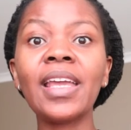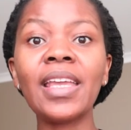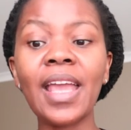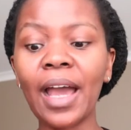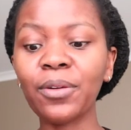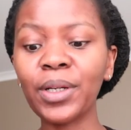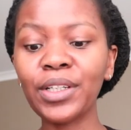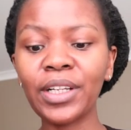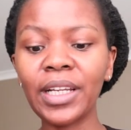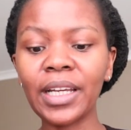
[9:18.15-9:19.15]
He had
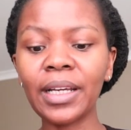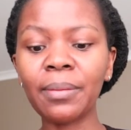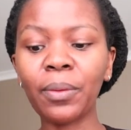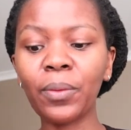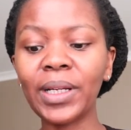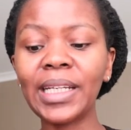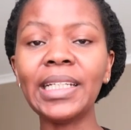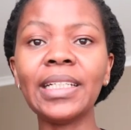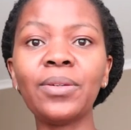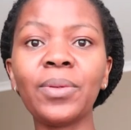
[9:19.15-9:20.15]
one earlier, but what
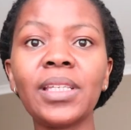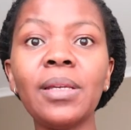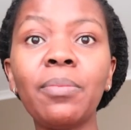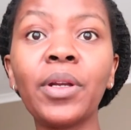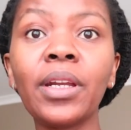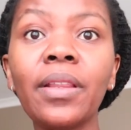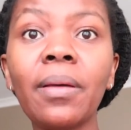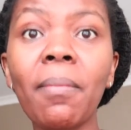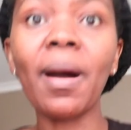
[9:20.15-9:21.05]
he did was he put it in the